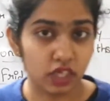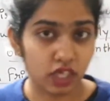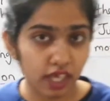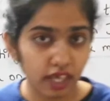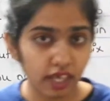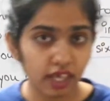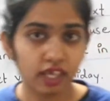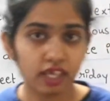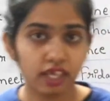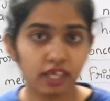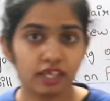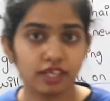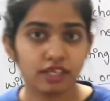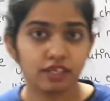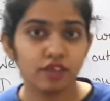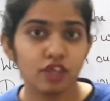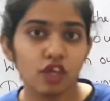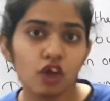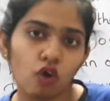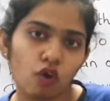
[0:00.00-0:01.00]
Okay,
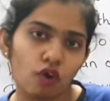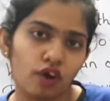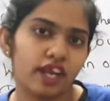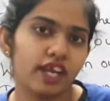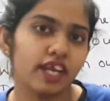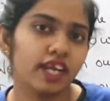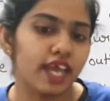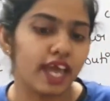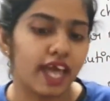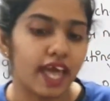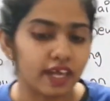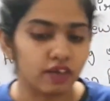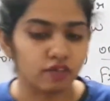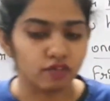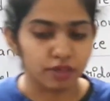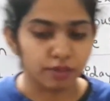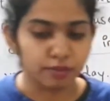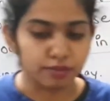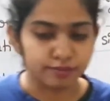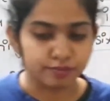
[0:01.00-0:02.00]
or an
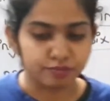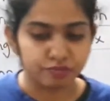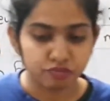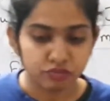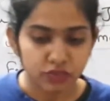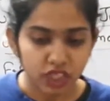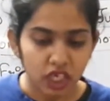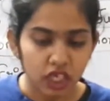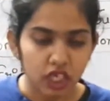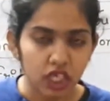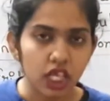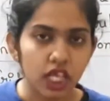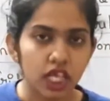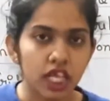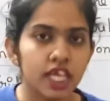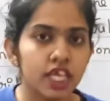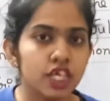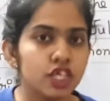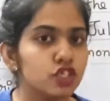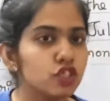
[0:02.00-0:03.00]
adverb.
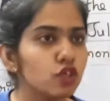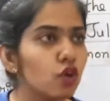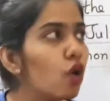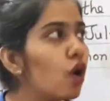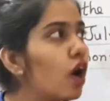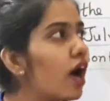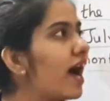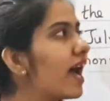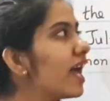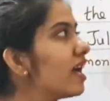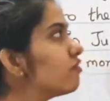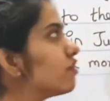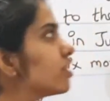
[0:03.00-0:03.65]
So I have